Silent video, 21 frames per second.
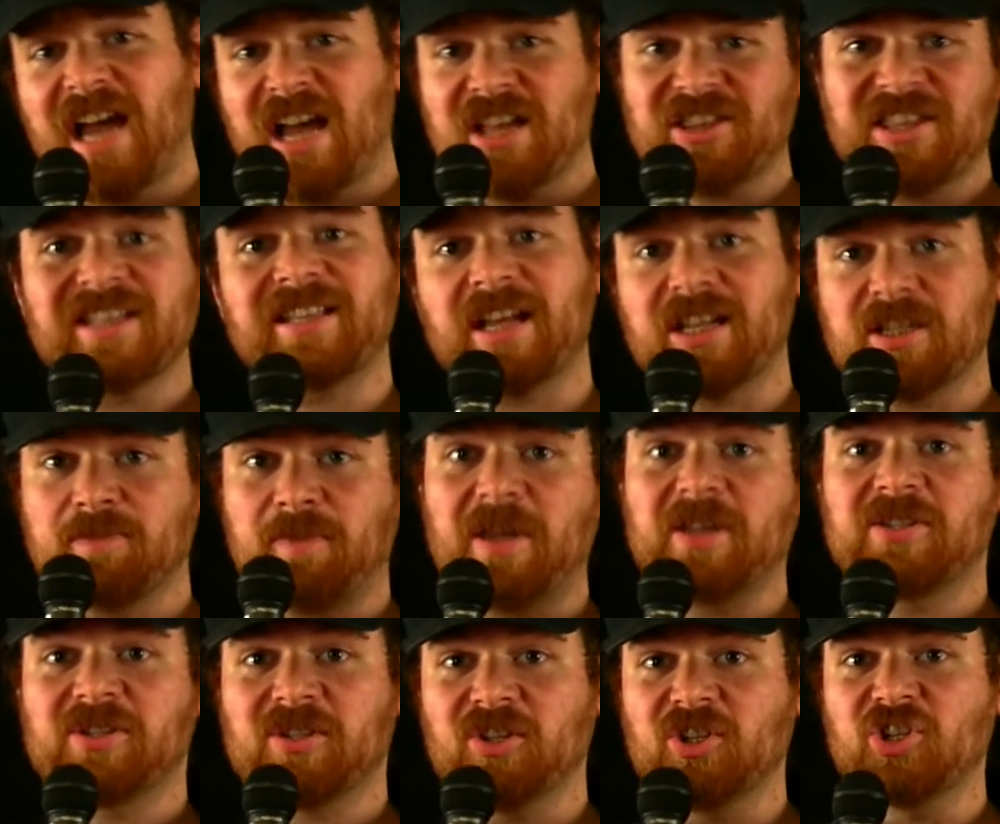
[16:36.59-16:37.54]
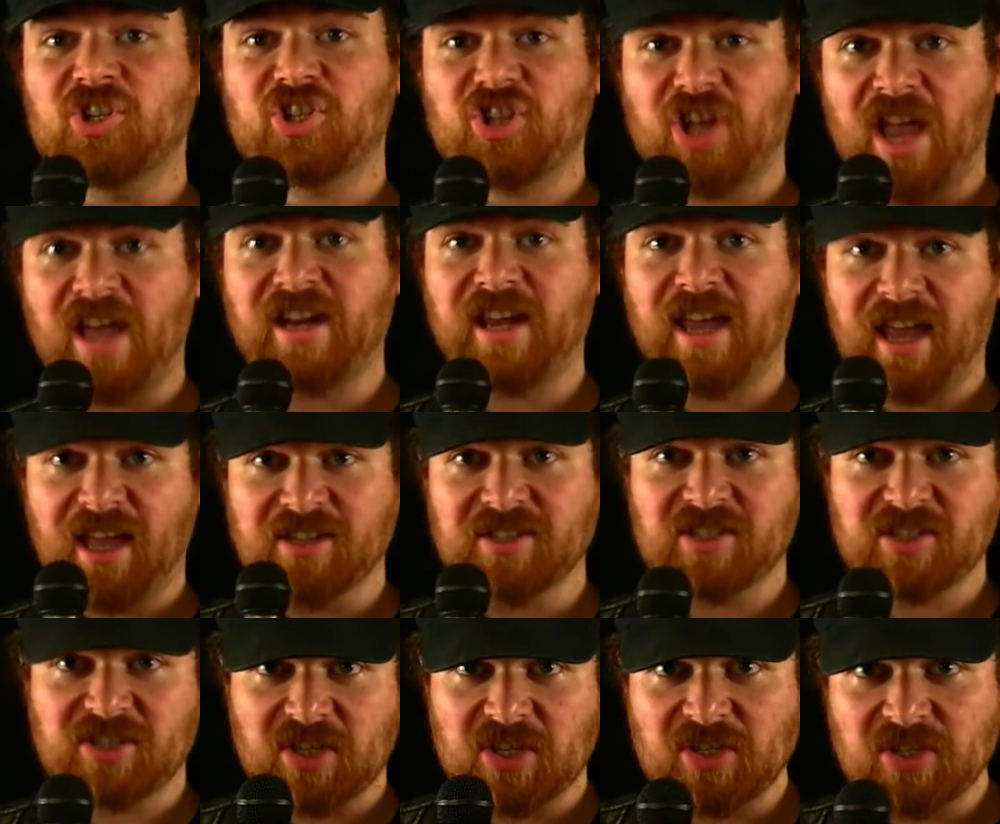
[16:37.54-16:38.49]
I think that's basically Shanahan's
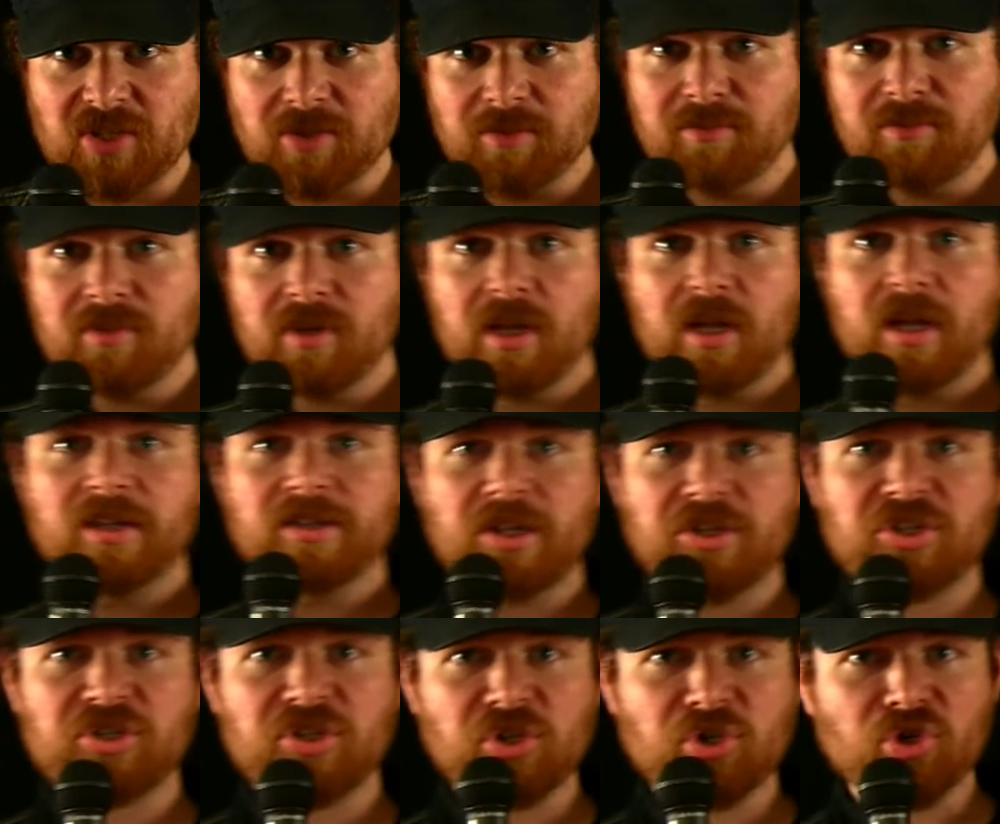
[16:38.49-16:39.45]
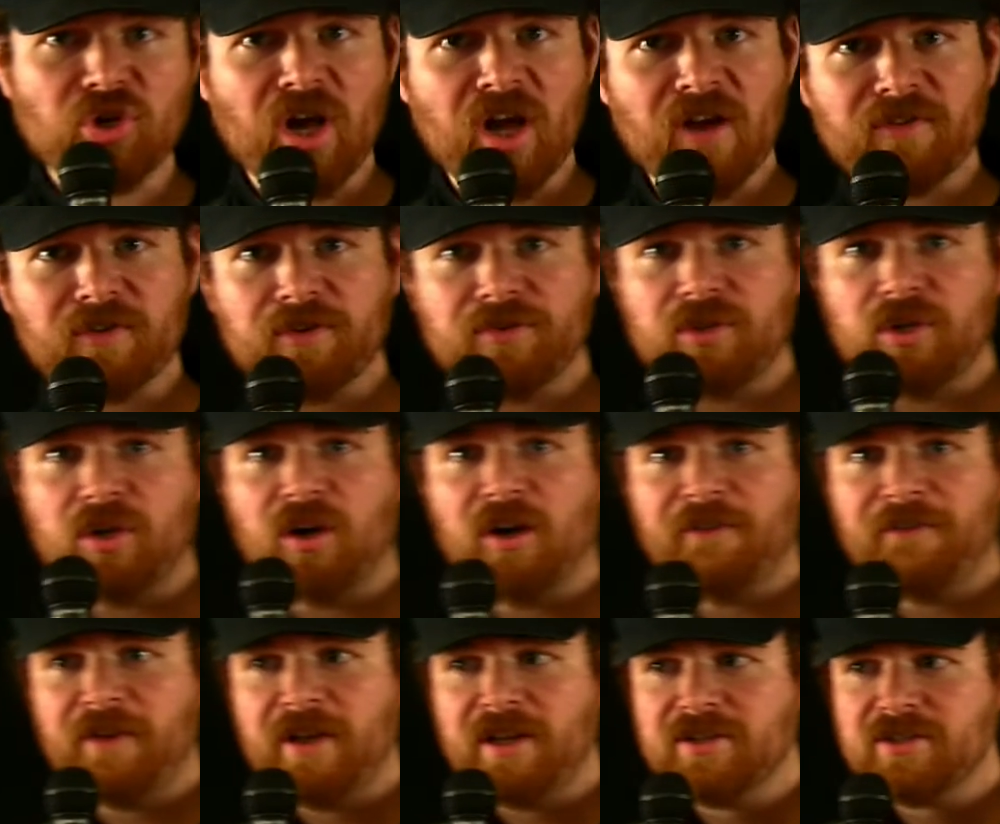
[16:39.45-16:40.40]
system that's the driver of the
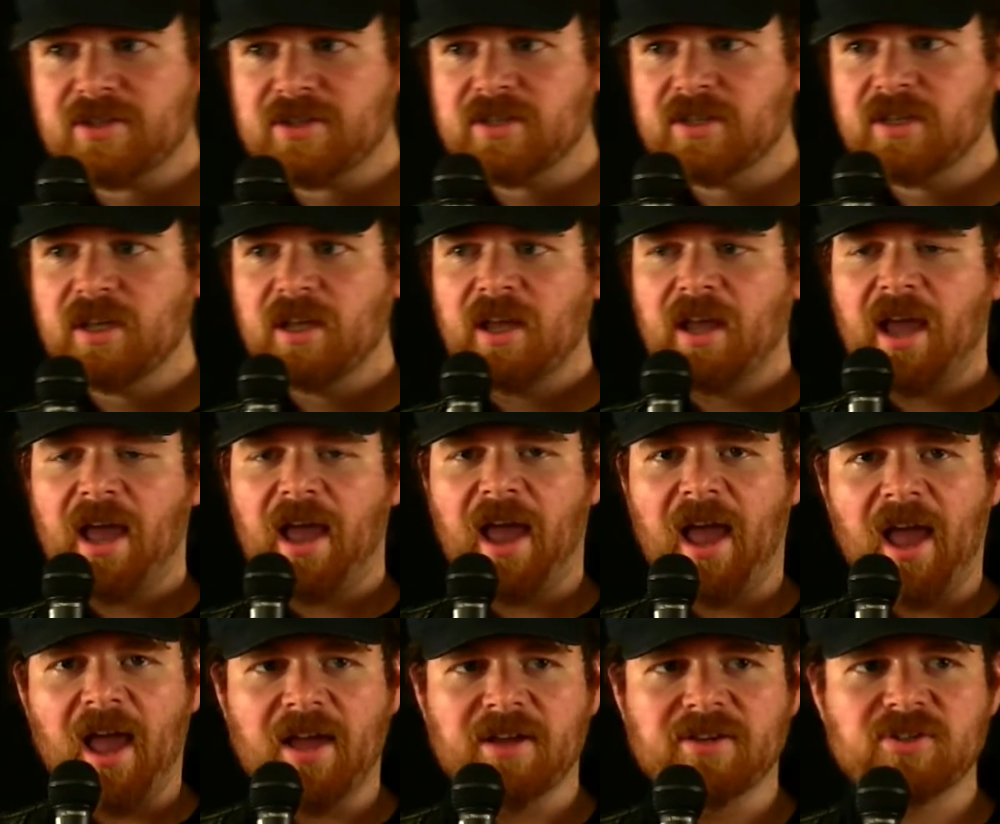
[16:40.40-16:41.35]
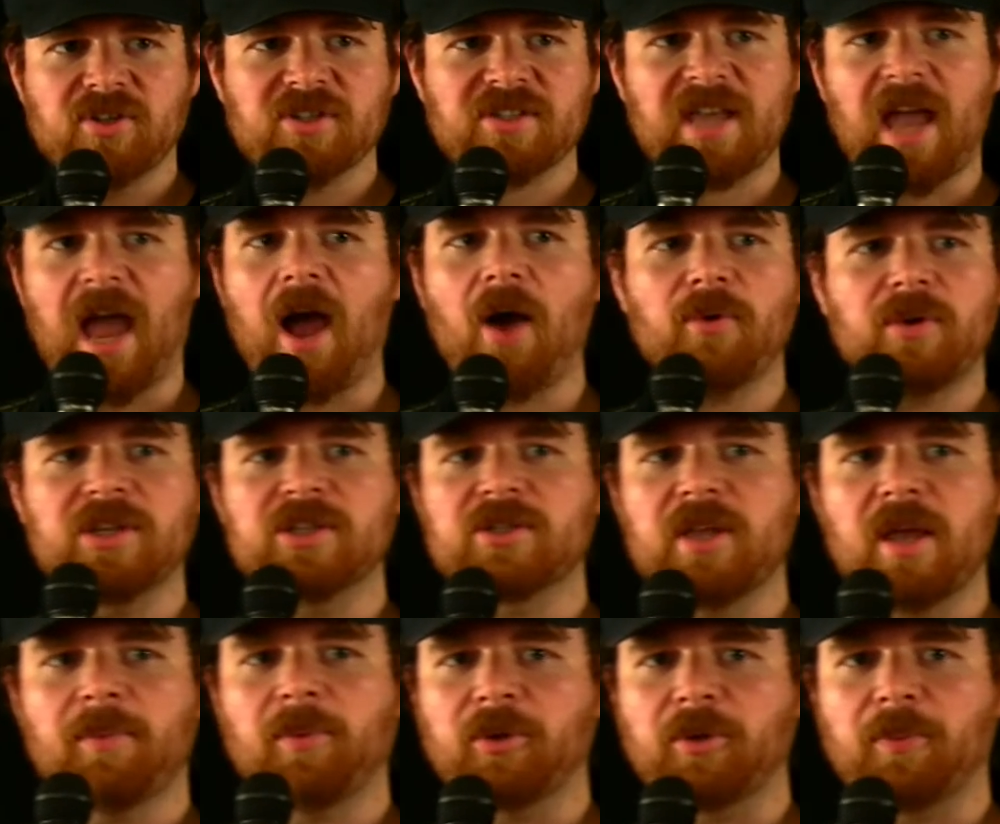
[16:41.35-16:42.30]
offense, and just how he's
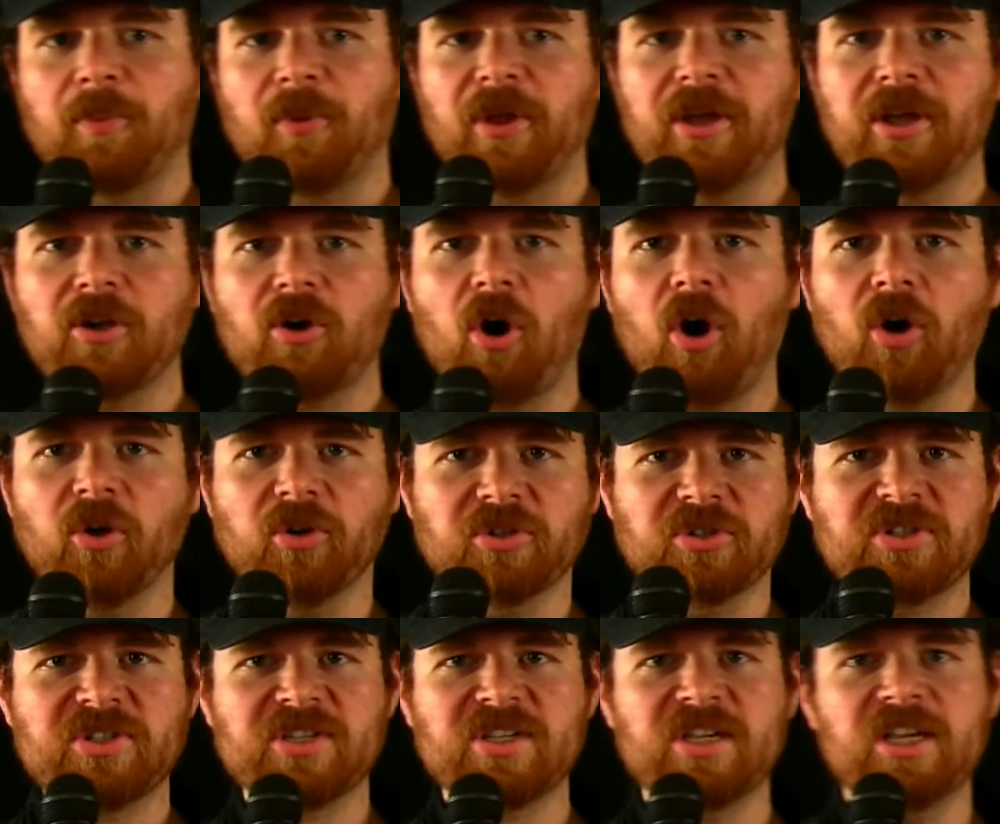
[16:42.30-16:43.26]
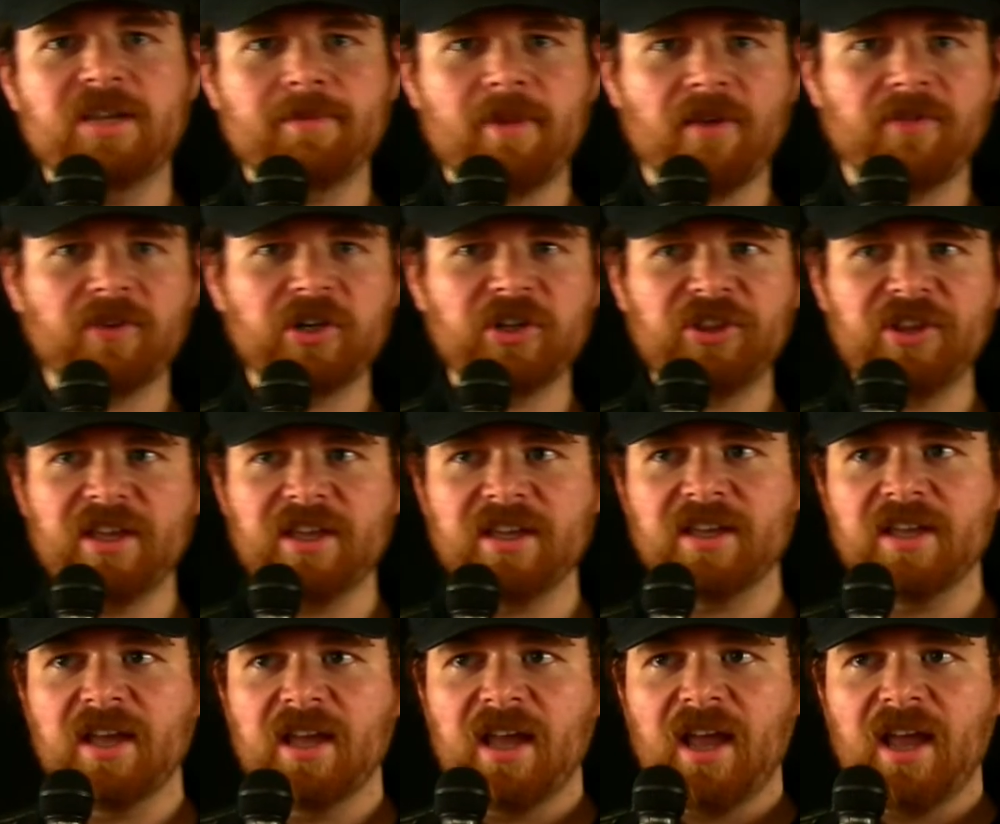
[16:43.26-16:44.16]
able to play call and scheme everything.